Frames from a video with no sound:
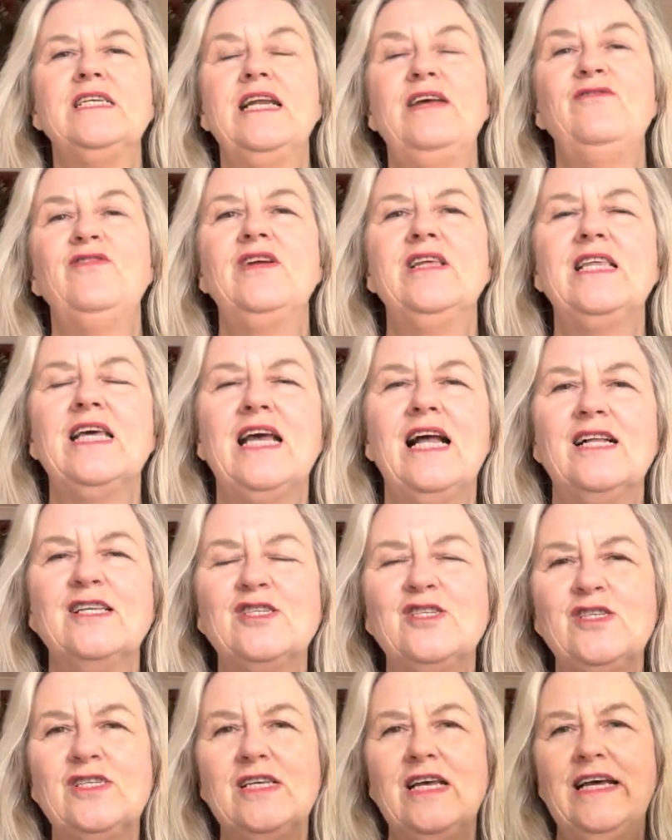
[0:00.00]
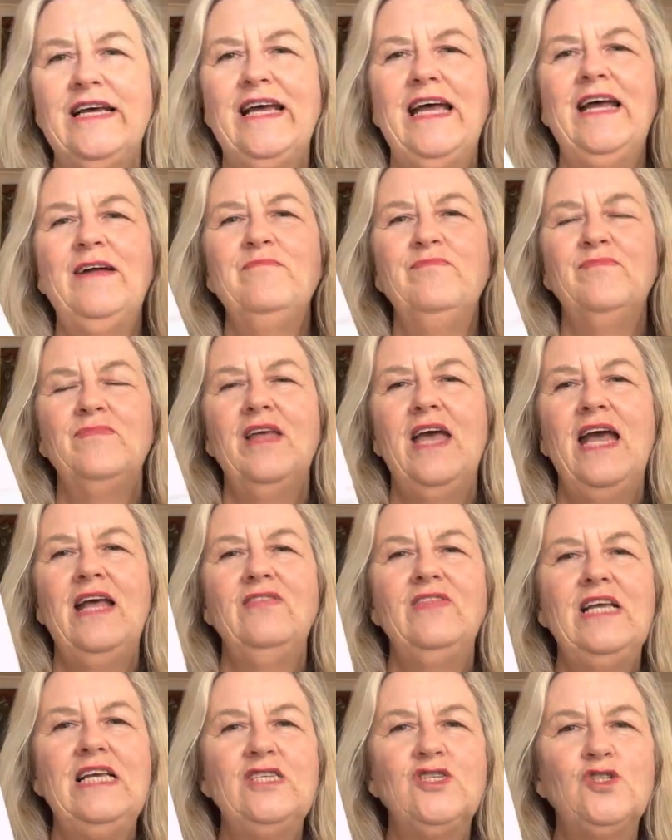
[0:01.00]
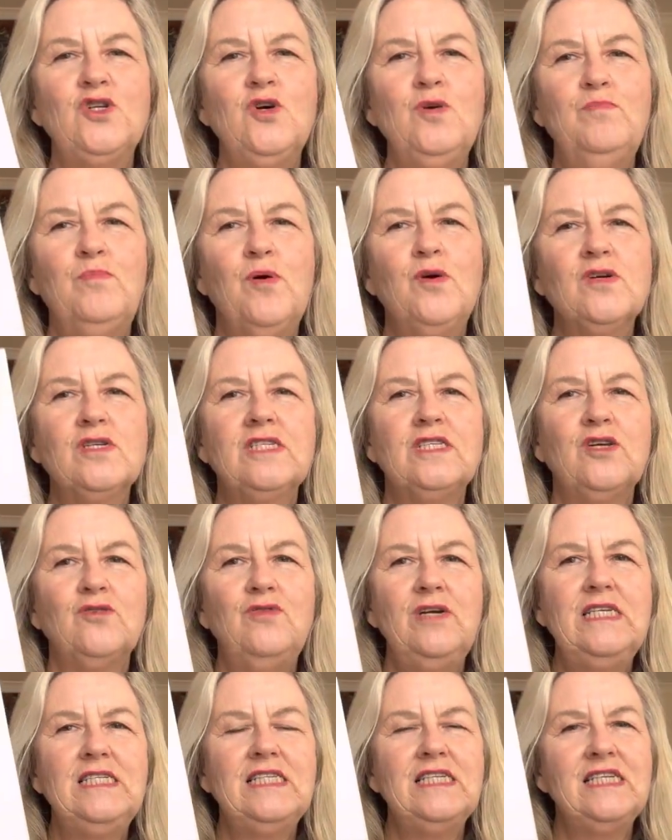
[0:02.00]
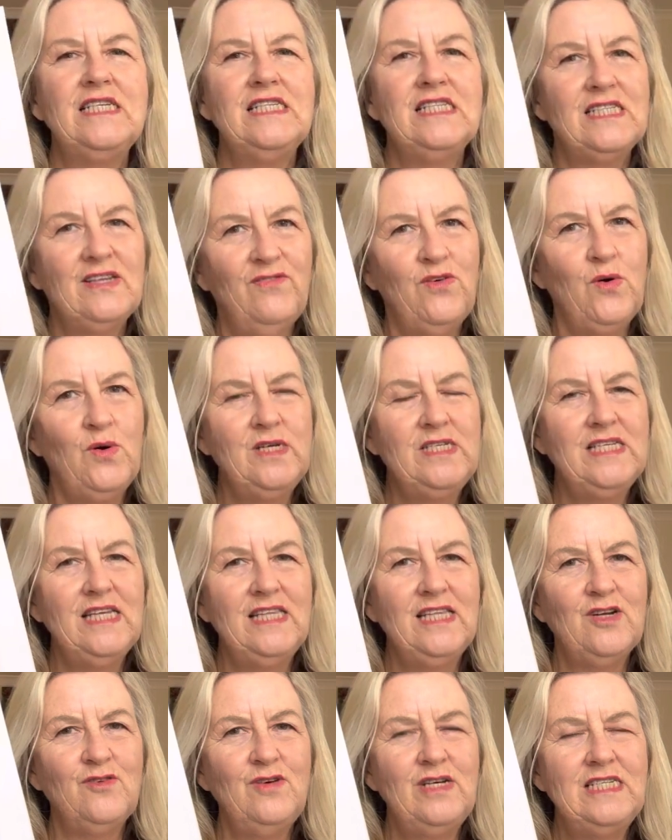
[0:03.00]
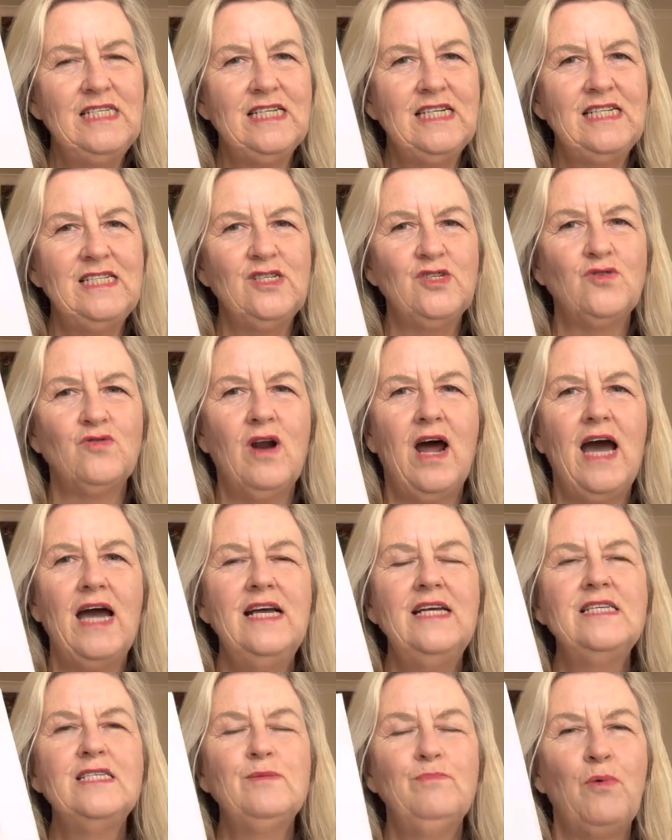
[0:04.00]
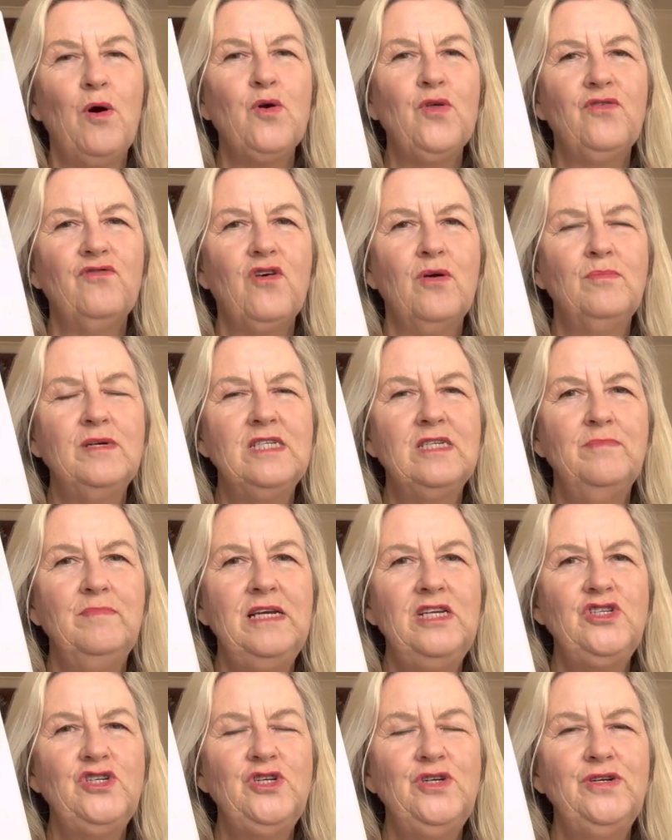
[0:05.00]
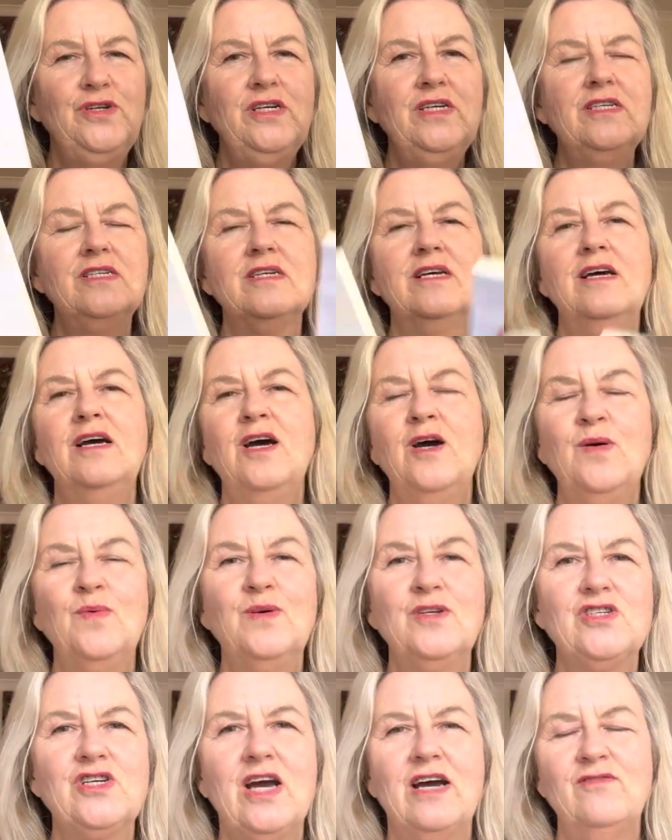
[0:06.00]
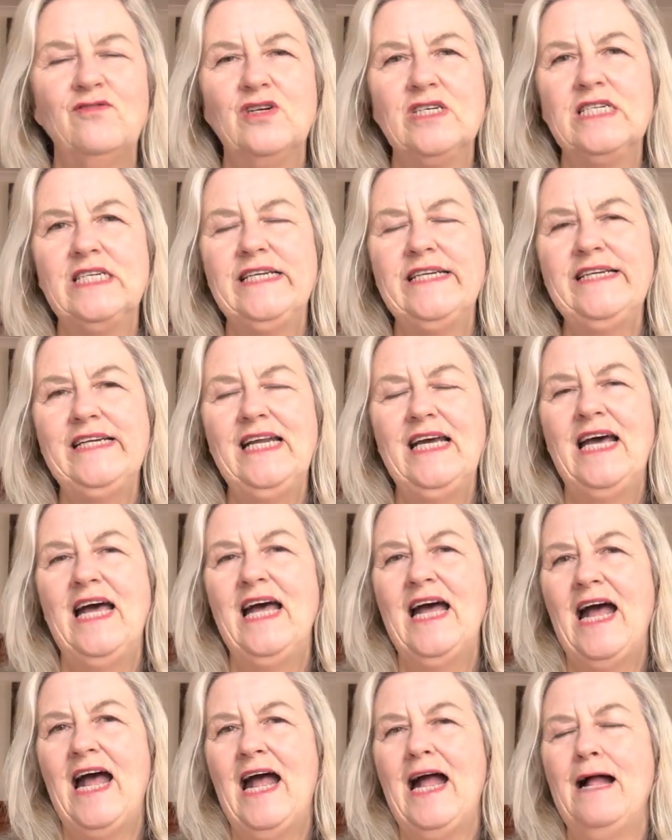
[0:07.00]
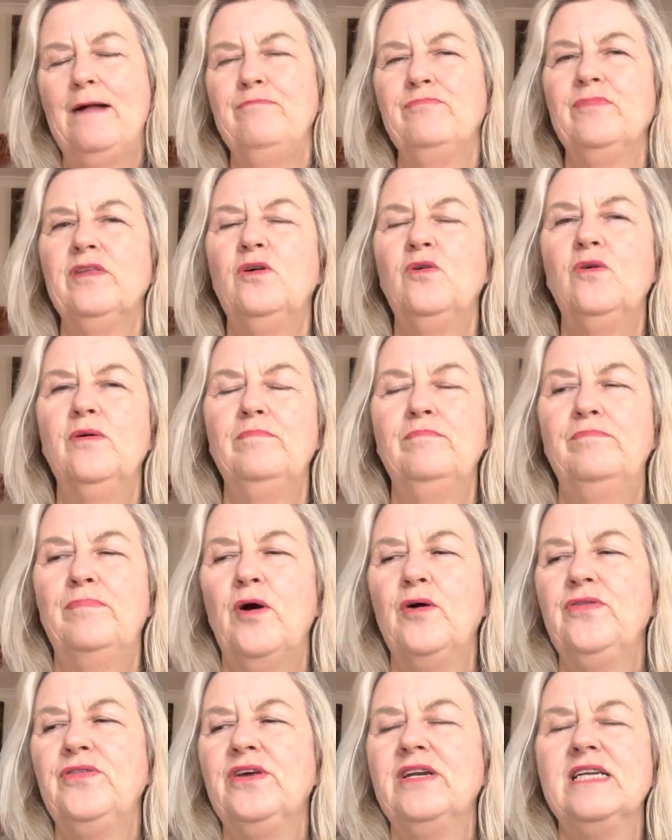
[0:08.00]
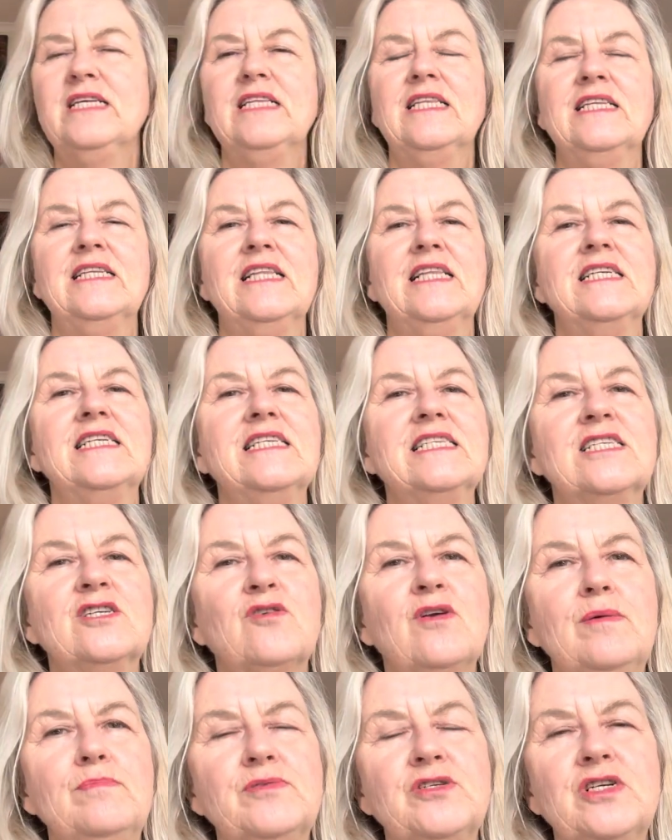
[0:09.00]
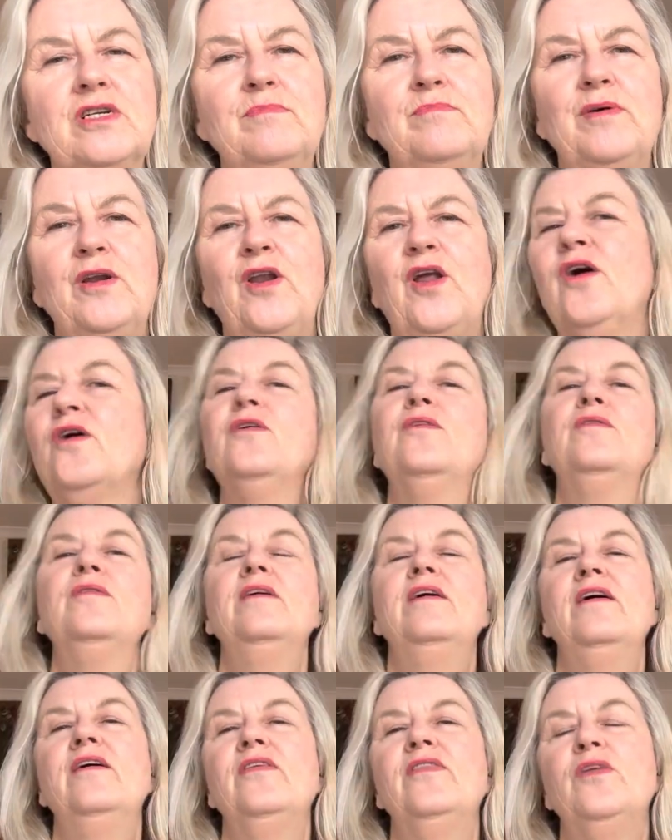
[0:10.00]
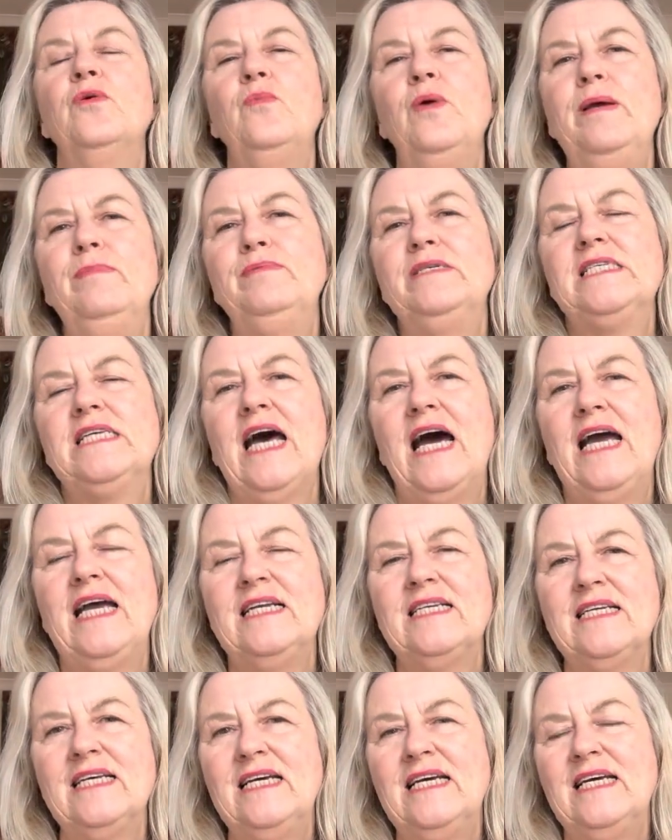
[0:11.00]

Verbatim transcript: and everything else. And these two books, The Resident's Voice and The Resident's Rise, both from a dementia unit, which I've written, um, both in the description below the website